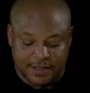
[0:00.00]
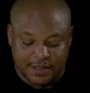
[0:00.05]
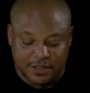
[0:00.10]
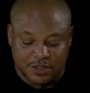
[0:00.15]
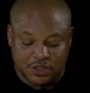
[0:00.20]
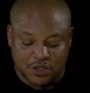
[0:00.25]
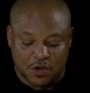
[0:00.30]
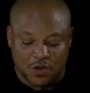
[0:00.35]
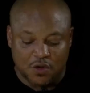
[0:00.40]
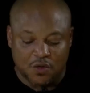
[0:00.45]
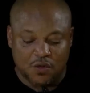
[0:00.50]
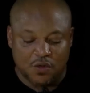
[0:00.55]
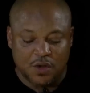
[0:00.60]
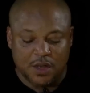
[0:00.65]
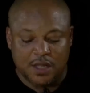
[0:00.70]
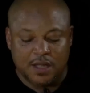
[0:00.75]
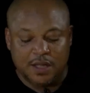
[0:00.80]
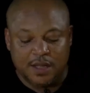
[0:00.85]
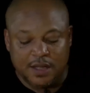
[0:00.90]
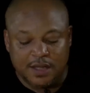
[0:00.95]
So
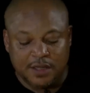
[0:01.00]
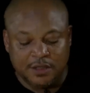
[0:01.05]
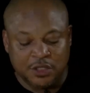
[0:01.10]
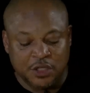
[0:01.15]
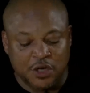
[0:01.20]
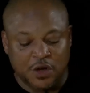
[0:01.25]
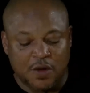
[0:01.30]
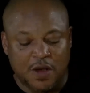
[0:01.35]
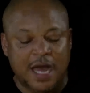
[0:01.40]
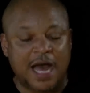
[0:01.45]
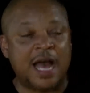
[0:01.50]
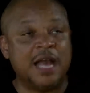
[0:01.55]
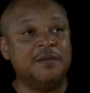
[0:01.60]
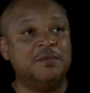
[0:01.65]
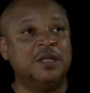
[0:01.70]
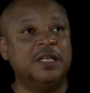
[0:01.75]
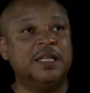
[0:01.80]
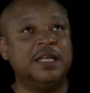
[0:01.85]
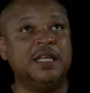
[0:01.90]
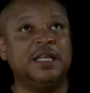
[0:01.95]
you know I
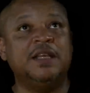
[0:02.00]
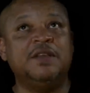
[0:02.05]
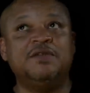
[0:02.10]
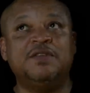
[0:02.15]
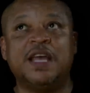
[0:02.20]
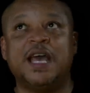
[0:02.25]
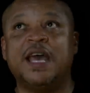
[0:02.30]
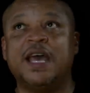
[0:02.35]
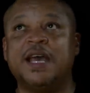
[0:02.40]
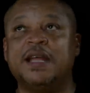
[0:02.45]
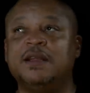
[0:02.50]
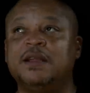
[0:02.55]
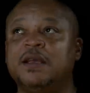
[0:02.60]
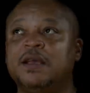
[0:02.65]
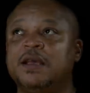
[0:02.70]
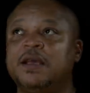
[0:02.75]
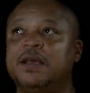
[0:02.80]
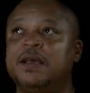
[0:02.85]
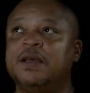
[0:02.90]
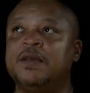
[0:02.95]
believe
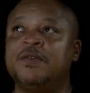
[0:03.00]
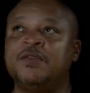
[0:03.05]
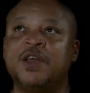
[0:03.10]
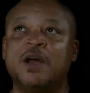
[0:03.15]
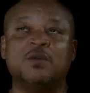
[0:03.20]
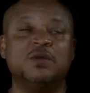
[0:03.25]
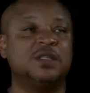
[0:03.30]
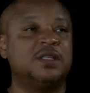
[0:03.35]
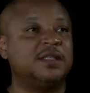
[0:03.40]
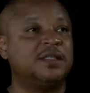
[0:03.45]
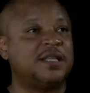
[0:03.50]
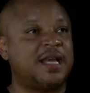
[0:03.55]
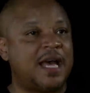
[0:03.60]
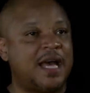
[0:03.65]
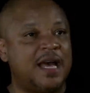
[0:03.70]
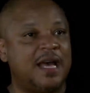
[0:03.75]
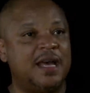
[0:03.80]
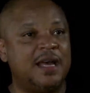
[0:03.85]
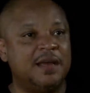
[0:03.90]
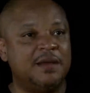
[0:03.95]
that there was a
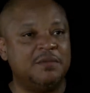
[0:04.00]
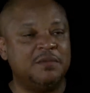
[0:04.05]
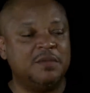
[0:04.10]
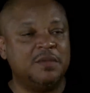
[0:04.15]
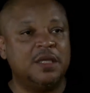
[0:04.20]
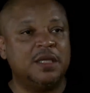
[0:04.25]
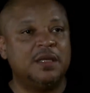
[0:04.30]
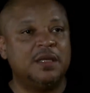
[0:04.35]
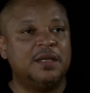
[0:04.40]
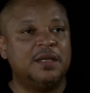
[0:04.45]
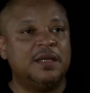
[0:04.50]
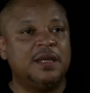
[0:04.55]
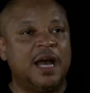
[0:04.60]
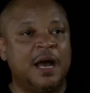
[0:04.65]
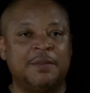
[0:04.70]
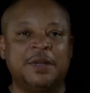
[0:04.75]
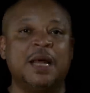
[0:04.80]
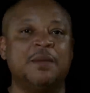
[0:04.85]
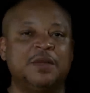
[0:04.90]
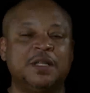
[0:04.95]
time
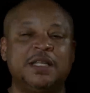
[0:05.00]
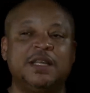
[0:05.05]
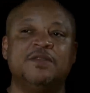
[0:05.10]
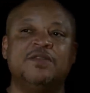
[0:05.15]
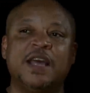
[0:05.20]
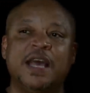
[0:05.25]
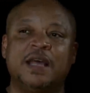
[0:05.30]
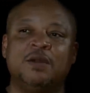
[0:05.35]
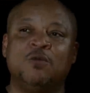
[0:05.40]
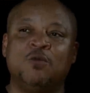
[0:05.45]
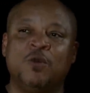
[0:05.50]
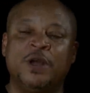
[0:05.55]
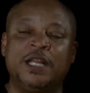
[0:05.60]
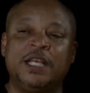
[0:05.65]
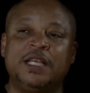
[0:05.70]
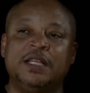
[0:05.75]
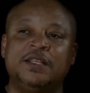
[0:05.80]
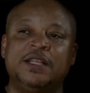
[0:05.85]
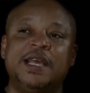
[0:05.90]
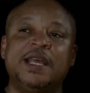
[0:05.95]
I mean, I believe that when
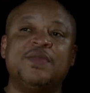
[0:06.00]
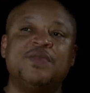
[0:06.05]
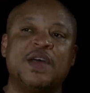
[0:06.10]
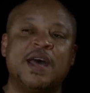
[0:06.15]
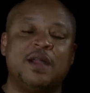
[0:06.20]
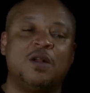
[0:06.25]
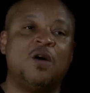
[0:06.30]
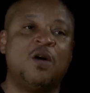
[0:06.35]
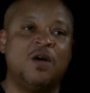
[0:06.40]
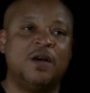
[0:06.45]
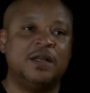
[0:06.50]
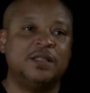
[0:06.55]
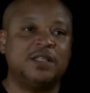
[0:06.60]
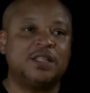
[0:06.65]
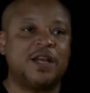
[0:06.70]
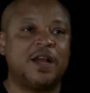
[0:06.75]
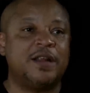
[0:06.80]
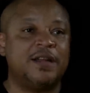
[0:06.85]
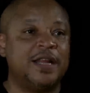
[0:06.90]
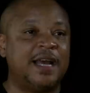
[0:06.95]
he did that on
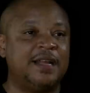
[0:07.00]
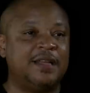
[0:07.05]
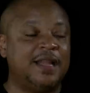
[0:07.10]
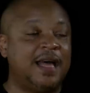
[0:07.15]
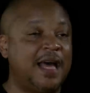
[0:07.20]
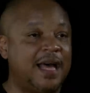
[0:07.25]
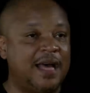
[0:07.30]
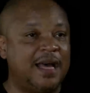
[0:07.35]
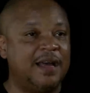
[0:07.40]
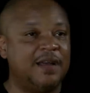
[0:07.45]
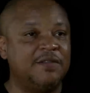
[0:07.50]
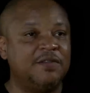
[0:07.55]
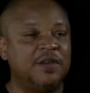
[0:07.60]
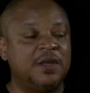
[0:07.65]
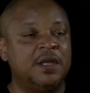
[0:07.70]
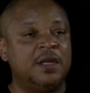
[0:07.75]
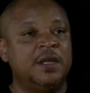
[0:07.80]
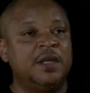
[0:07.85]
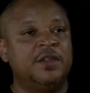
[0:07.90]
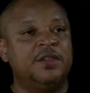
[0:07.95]
Saturday Night Live,
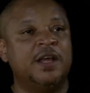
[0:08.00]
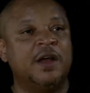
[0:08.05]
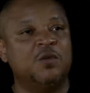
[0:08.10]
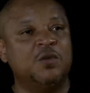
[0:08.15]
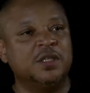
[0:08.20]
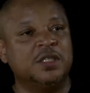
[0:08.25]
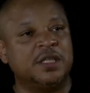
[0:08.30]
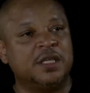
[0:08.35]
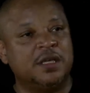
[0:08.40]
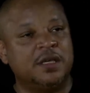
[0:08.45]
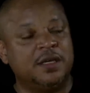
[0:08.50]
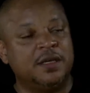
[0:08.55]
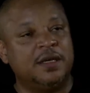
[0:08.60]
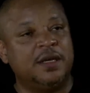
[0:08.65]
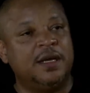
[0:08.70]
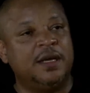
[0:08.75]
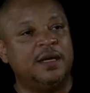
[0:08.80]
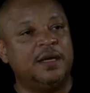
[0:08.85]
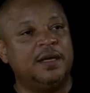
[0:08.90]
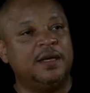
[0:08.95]
there was a
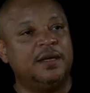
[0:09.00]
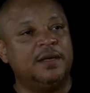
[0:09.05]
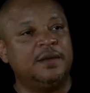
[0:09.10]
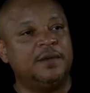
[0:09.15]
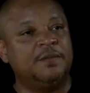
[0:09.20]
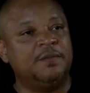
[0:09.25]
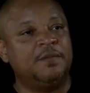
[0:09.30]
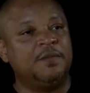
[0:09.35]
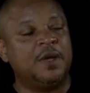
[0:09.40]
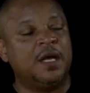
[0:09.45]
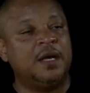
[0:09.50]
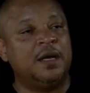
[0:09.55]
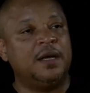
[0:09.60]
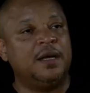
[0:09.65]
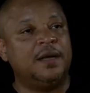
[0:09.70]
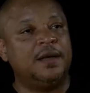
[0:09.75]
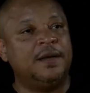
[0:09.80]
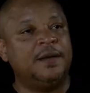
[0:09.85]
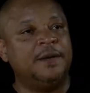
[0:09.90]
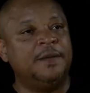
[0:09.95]
a,
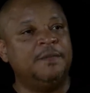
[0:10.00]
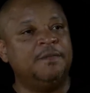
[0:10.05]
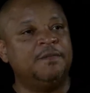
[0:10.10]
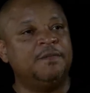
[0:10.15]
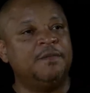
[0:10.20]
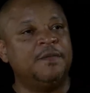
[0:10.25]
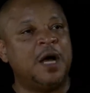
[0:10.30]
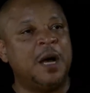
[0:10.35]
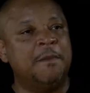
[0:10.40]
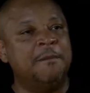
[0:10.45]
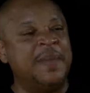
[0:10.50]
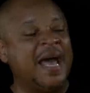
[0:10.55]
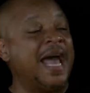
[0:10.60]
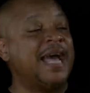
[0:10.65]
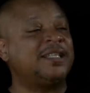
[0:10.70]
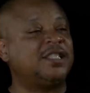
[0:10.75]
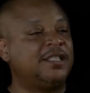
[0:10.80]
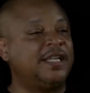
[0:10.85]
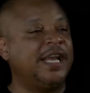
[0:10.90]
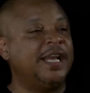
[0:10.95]
a, a
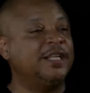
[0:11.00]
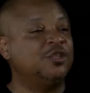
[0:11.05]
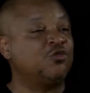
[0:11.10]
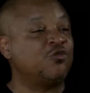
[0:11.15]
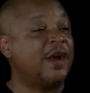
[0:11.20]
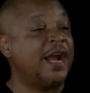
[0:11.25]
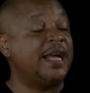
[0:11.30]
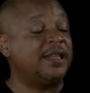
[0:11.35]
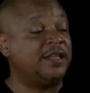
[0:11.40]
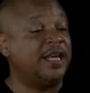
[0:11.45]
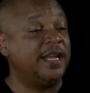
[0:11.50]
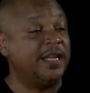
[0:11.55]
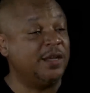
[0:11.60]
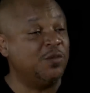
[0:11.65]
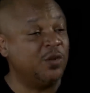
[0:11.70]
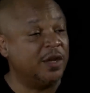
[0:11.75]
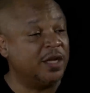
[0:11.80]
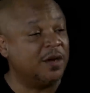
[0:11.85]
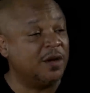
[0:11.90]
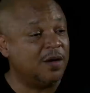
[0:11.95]
backstage rant that he
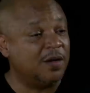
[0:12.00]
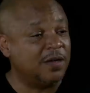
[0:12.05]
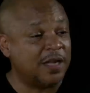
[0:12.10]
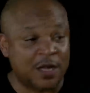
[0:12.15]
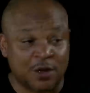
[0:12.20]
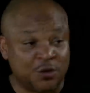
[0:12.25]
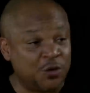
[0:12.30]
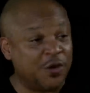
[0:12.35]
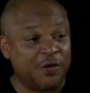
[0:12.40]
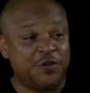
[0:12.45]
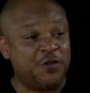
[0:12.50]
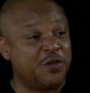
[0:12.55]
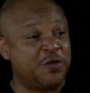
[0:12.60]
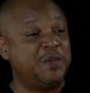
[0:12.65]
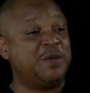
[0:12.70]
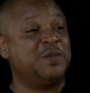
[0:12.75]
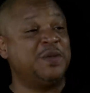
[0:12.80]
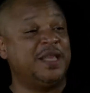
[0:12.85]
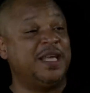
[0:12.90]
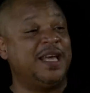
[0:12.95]
went on. I don't know if you
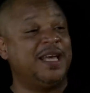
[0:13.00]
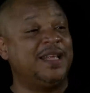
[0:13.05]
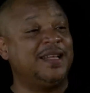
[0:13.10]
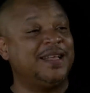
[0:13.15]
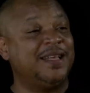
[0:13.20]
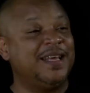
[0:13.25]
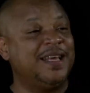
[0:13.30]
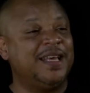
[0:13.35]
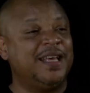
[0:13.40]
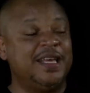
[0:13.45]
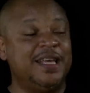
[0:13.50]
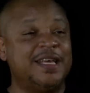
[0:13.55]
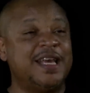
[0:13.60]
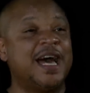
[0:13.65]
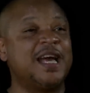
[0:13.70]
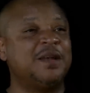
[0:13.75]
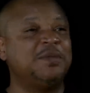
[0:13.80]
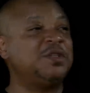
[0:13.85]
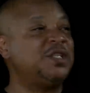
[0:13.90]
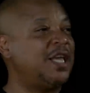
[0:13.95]
remember that. Hmm. He
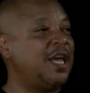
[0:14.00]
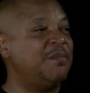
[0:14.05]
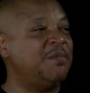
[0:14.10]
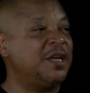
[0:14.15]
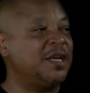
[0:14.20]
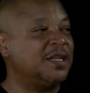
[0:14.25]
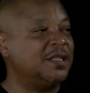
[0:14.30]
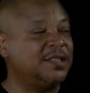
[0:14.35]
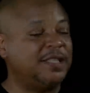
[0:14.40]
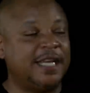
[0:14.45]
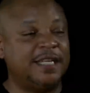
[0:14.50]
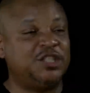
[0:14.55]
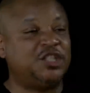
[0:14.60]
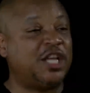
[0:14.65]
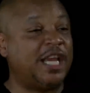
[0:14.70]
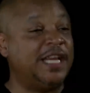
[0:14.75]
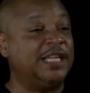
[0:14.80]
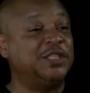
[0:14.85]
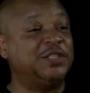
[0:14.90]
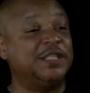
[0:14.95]
got upset because they
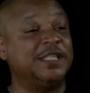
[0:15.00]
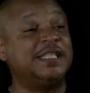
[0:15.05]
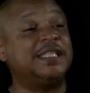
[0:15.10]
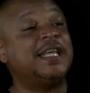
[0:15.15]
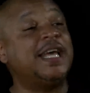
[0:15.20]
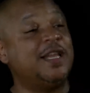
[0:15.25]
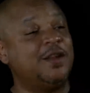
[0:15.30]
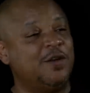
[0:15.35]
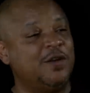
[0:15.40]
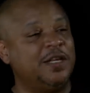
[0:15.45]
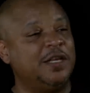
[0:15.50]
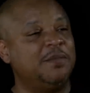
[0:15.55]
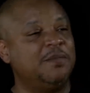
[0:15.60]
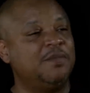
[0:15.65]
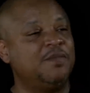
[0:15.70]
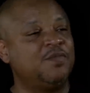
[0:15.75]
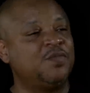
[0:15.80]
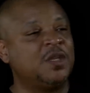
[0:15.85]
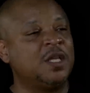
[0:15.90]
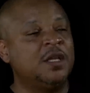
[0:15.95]
changed the set on him.
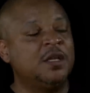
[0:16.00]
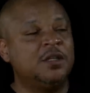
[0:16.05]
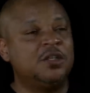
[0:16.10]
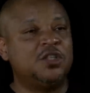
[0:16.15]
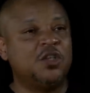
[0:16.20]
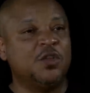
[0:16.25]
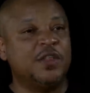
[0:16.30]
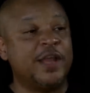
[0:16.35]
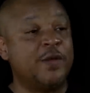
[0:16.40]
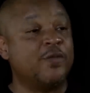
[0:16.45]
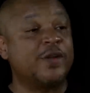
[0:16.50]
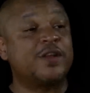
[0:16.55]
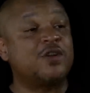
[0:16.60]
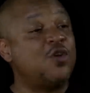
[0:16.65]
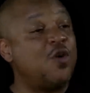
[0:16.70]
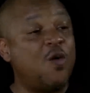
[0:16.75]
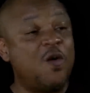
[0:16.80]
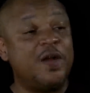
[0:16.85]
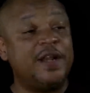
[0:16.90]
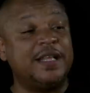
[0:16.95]
Okay. So they
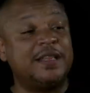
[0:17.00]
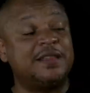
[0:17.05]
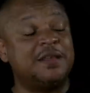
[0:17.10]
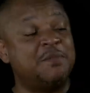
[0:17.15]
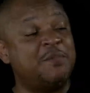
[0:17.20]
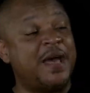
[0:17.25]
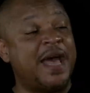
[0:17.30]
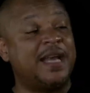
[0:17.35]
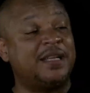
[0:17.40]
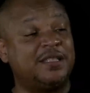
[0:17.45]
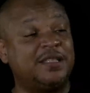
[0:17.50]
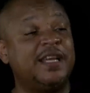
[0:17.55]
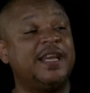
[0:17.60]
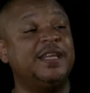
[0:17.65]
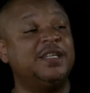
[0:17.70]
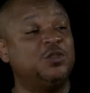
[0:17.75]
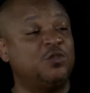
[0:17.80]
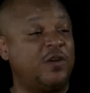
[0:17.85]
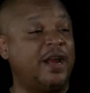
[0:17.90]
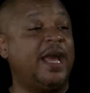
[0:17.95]
recorded the
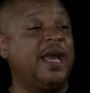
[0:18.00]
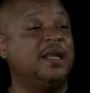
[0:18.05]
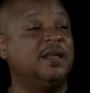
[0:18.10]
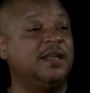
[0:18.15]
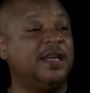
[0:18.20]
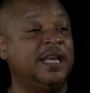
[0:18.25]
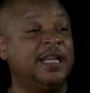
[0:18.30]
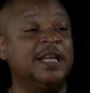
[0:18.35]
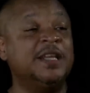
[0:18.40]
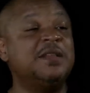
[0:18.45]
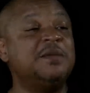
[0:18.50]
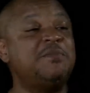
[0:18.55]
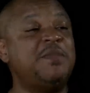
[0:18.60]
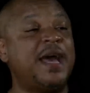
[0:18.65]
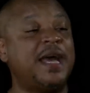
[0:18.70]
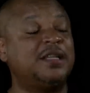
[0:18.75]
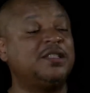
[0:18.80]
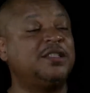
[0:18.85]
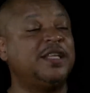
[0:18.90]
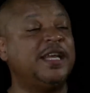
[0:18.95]
backstage rant. And in the
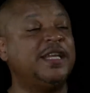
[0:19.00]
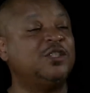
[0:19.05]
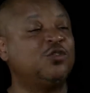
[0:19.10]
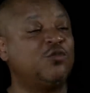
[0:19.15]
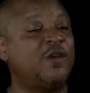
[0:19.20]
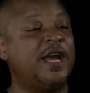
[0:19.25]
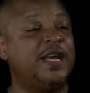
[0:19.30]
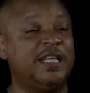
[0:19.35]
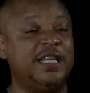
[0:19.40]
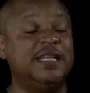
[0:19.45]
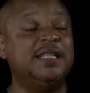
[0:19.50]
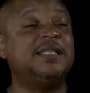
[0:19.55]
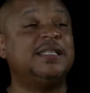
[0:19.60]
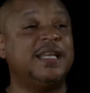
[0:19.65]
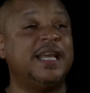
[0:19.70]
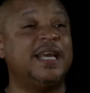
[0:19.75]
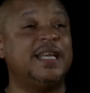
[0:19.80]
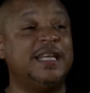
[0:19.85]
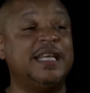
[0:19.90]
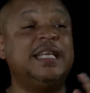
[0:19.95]
backstage rant, he
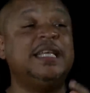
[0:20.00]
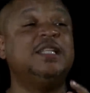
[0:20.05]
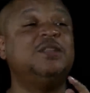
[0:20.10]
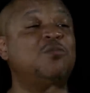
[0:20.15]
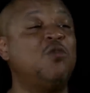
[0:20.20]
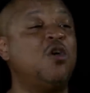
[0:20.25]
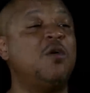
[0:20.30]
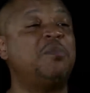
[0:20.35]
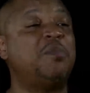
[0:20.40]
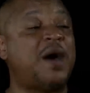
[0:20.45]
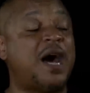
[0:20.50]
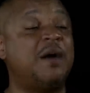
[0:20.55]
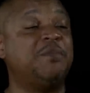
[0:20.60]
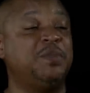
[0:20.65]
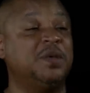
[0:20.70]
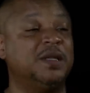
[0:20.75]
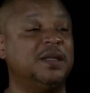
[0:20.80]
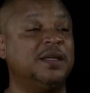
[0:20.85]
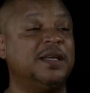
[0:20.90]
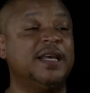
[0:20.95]
said he's more
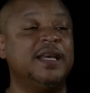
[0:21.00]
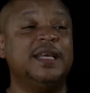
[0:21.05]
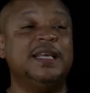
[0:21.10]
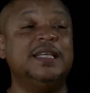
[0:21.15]
popular.